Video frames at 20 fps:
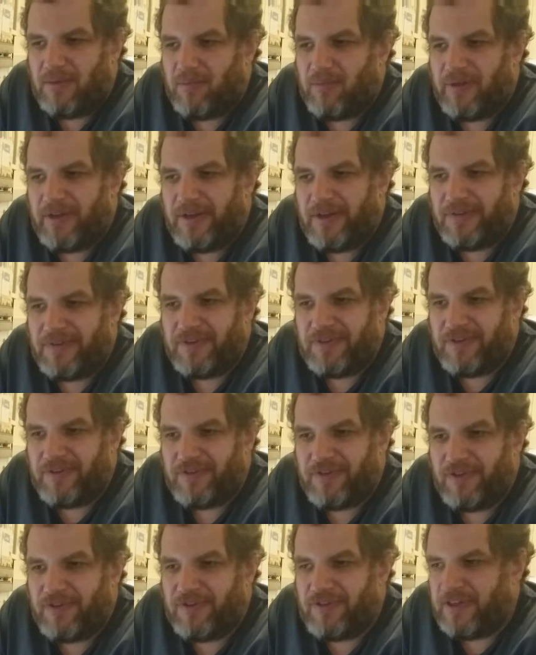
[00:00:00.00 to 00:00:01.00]
browsing,
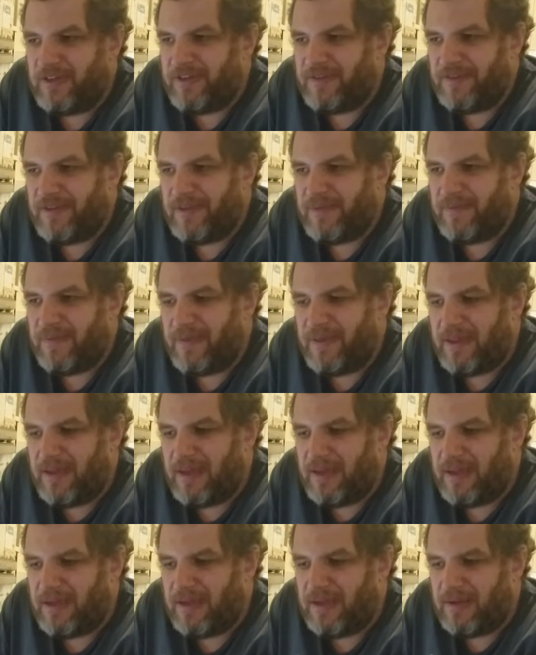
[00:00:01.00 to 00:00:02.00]
searching and stuff like
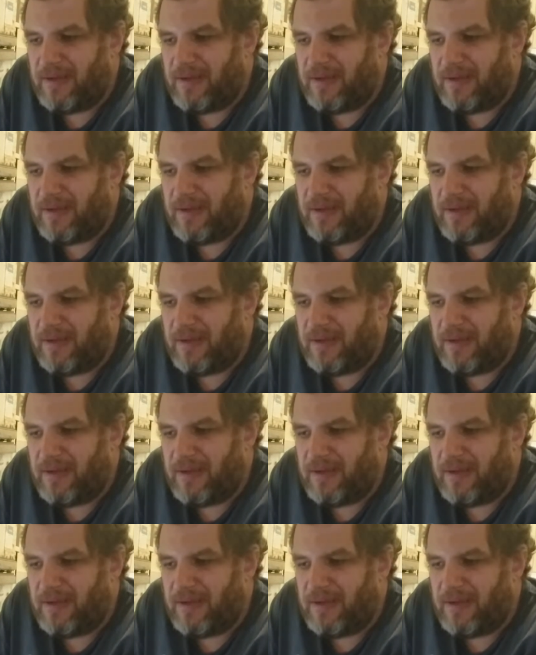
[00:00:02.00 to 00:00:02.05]
that,